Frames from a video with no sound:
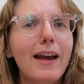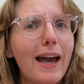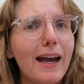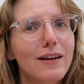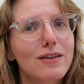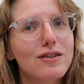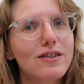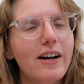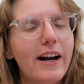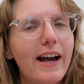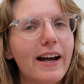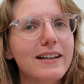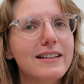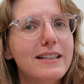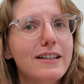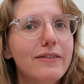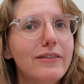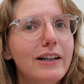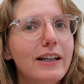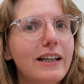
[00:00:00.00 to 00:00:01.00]
Extra
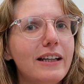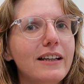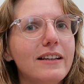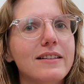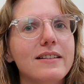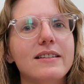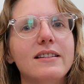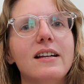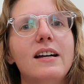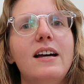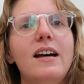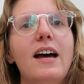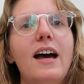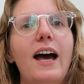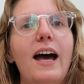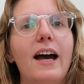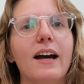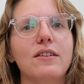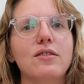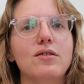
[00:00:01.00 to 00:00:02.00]
activities,
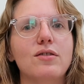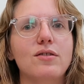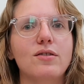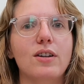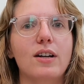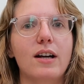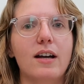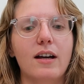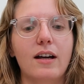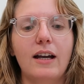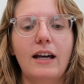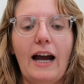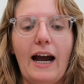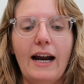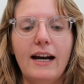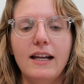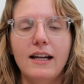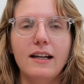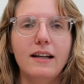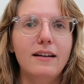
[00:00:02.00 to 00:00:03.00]
extra
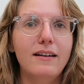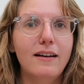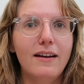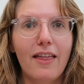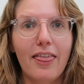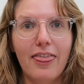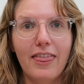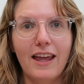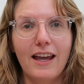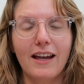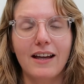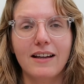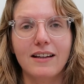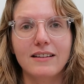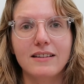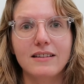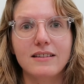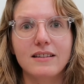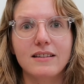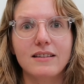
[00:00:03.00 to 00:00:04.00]
guided
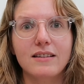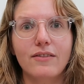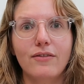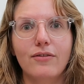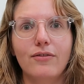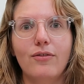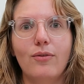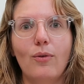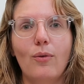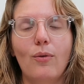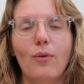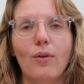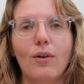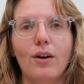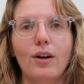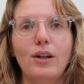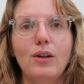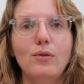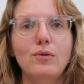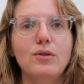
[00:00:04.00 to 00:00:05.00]
things
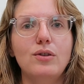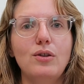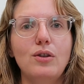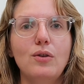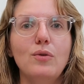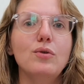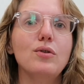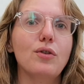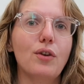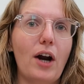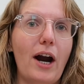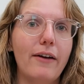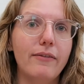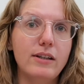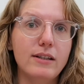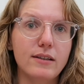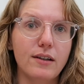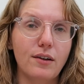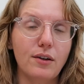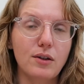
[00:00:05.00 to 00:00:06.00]
for you to use your
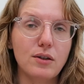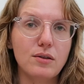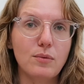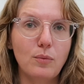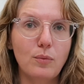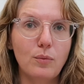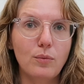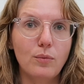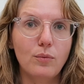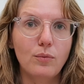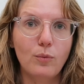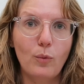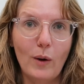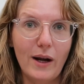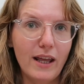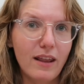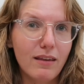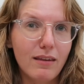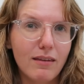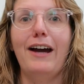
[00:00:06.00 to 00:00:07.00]
crafty stickers
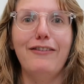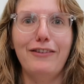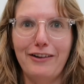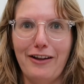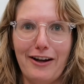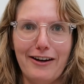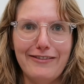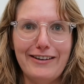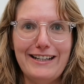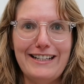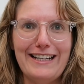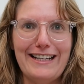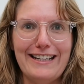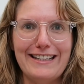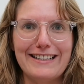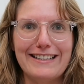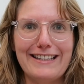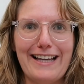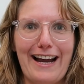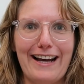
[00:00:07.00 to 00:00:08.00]
with. I have a lot of
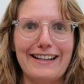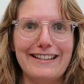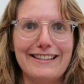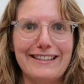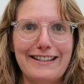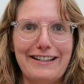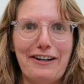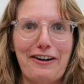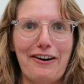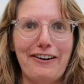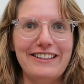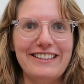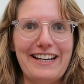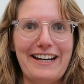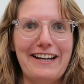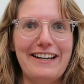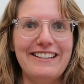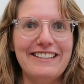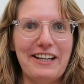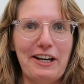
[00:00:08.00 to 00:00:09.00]
ideas. I could sit here all
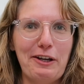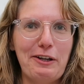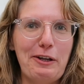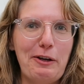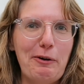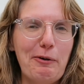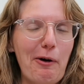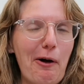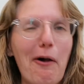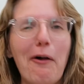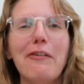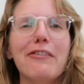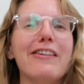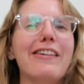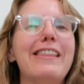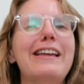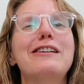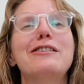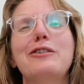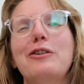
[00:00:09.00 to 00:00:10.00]
day and tell you all
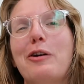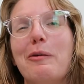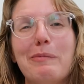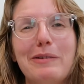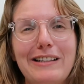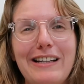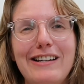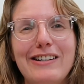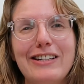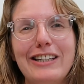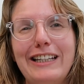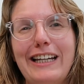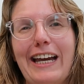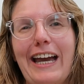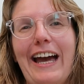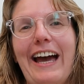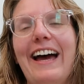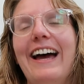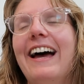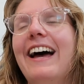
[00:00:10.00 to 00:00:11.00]
the things you could potentially
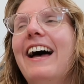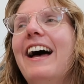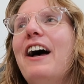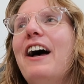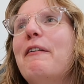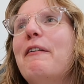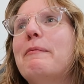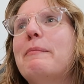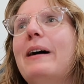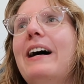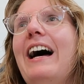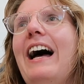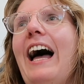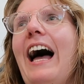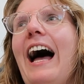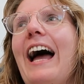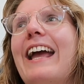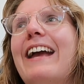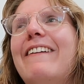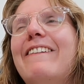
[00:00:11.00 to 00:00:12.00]
get, but
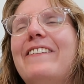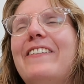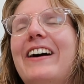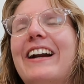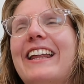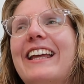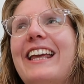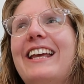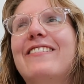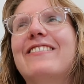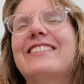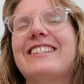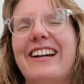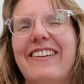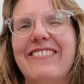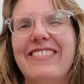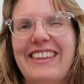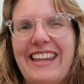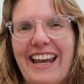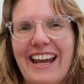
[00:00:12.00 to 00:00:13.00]
I want to keep
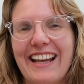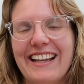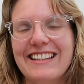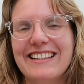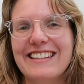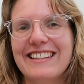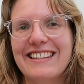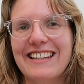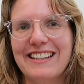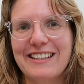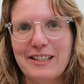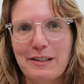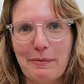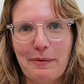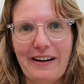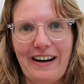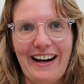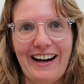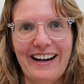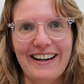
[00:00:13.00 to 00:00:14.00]
some things a
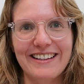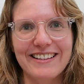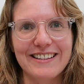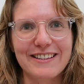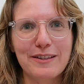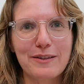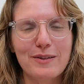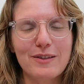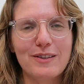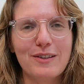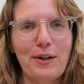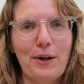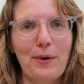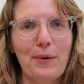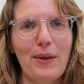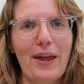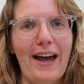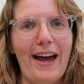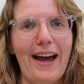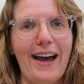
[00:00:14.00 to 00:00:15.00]
surprise
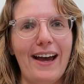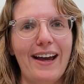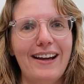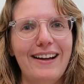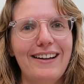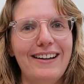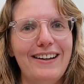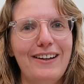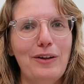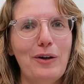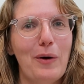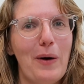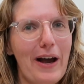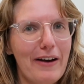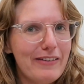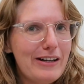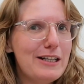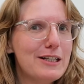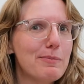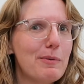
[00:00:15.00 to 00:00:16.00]
so that you don't
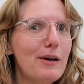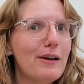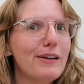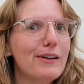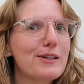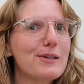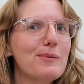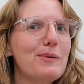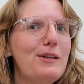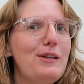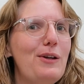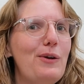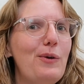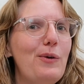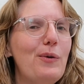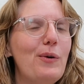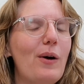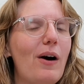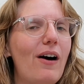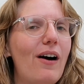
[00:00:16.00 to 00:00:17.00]
have any spoilers when
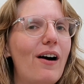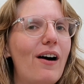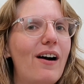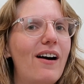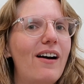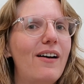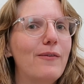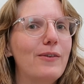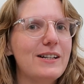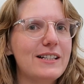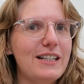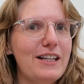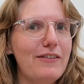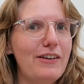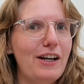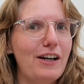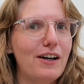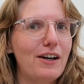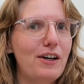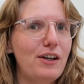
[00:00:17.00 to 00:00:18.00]
you are
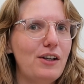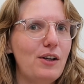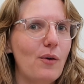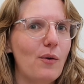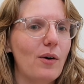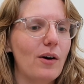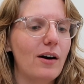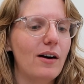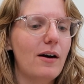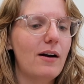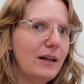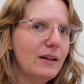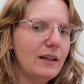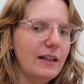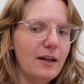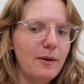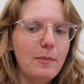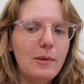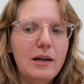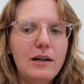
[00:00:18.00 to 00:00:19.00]
receiving your mail
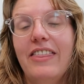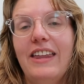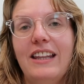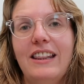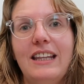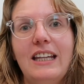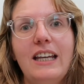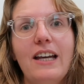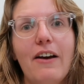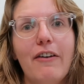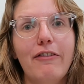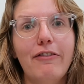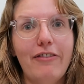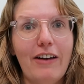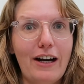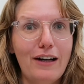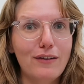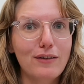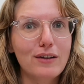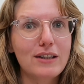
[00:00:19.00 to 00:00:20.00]
club. Then the
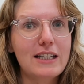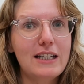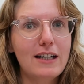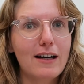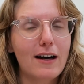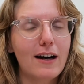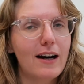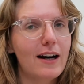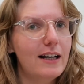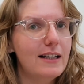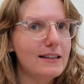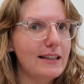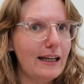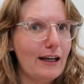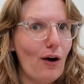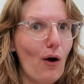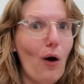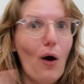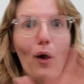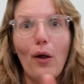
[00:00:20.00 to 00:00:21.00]
final tier is
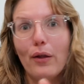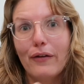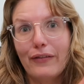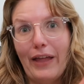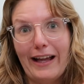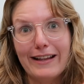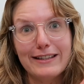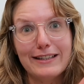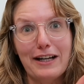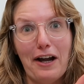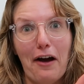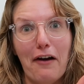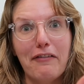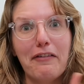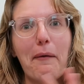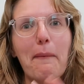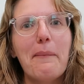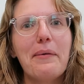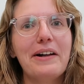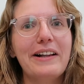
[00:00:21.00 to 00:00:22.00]
like all of that
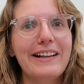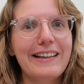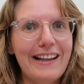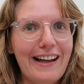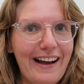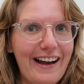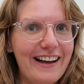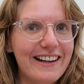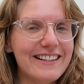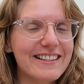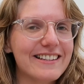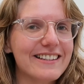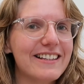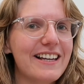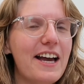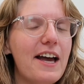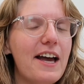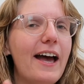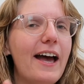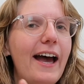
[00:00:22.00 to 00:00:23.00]
stuff plus
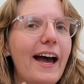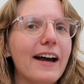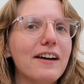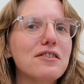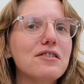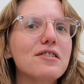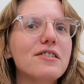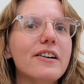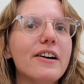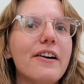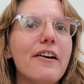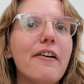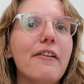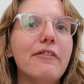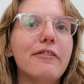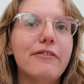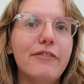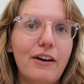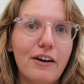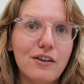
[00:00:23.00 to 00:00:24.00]
extra
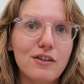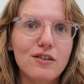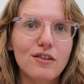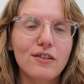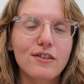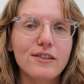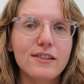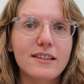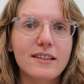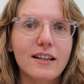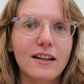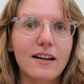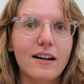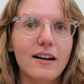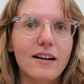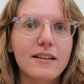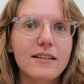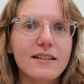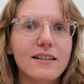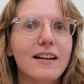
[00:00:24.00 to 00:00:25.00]
functional
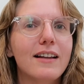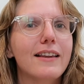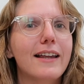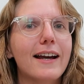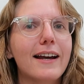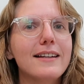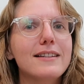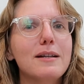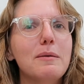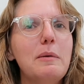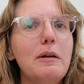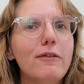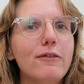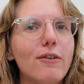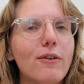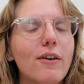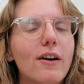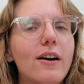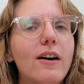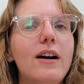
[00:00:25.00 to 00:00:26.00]
stickers. Like I said
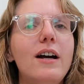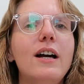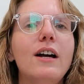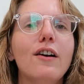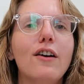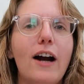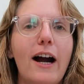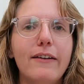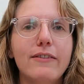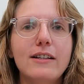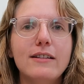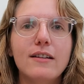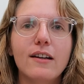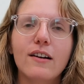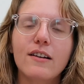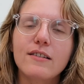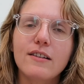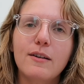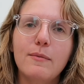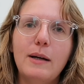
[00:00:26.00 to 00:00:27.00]
before, crafty
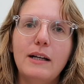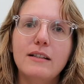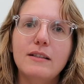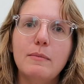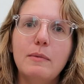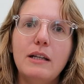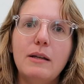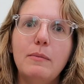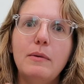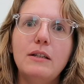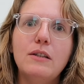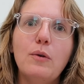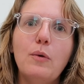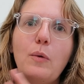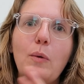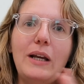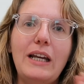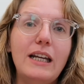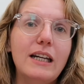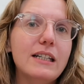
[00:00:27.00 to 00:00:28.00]
stickers are meant to be
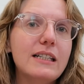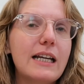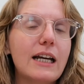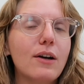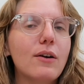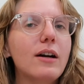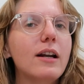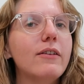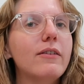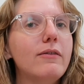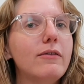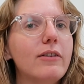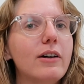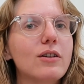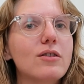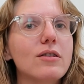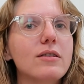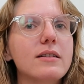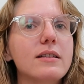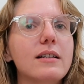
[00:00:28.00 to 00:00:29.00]
between decorative and
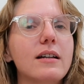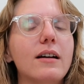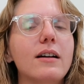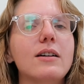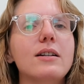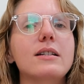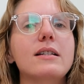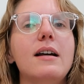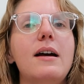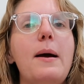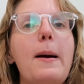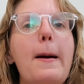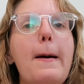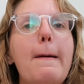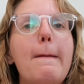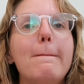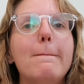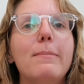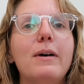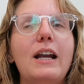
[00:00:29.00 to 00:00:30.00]
functional stickers,
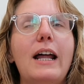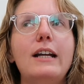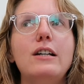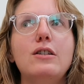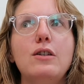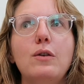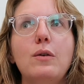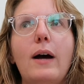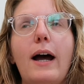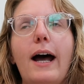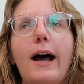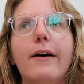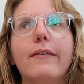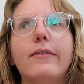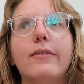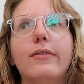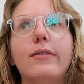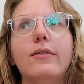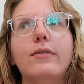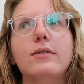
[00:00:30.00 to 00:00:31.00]
But I do
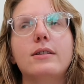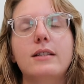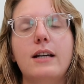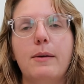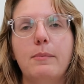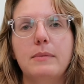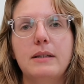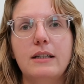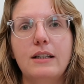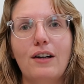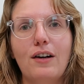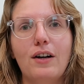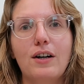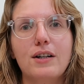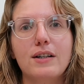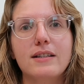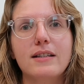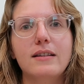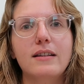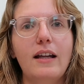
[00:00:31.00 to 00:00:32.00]
have some
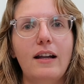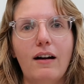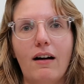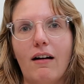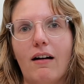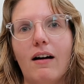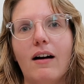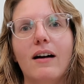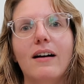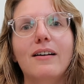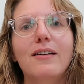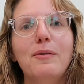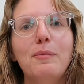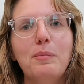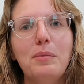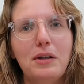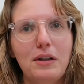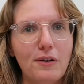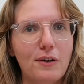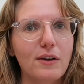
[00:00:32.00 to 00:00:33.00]
stickers that are
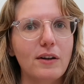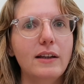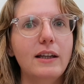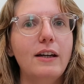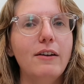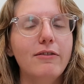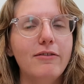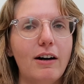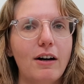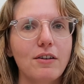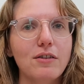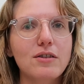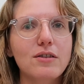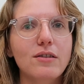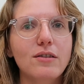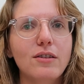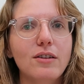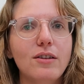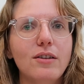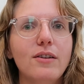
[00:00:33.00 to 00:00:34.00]
purely
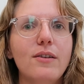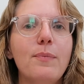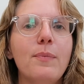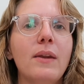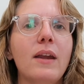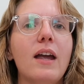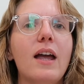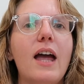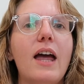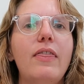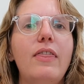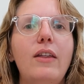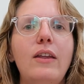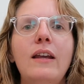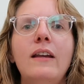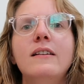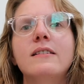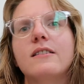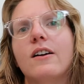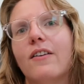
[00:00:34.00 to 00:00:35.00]
functional.
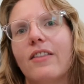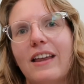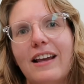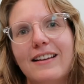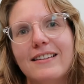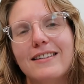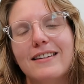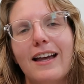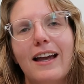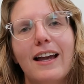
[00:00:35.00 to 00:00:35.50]
These are things